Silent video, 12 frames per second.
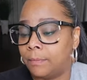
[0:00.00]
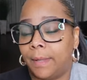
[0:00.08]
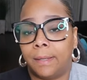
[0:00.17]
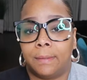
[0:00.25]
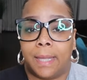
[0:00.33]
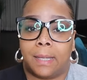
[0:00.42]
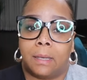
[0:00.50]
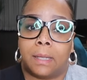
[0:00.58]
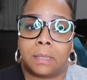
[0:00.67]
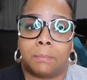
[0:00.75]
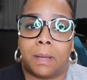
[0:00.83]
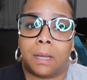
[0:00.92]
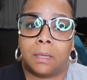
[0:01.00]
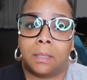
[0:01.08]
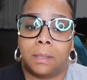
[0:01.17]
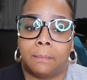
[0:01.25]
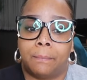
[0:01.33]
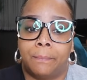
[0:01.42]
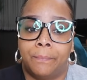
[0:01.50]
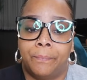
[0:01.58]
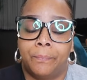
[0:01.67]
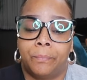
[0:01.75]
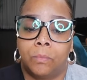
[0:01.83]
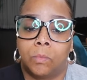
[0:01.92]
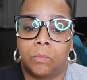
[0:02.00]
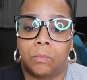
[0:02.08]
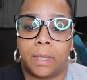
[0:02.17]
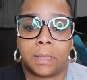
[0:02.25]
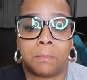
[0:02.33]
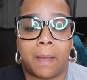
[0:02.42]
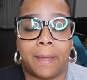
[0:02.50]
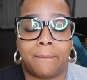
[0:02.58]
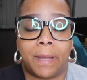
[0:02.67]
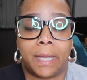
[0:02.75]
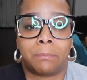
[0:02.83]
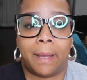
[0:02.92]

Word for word: th that that's my um that's my advice.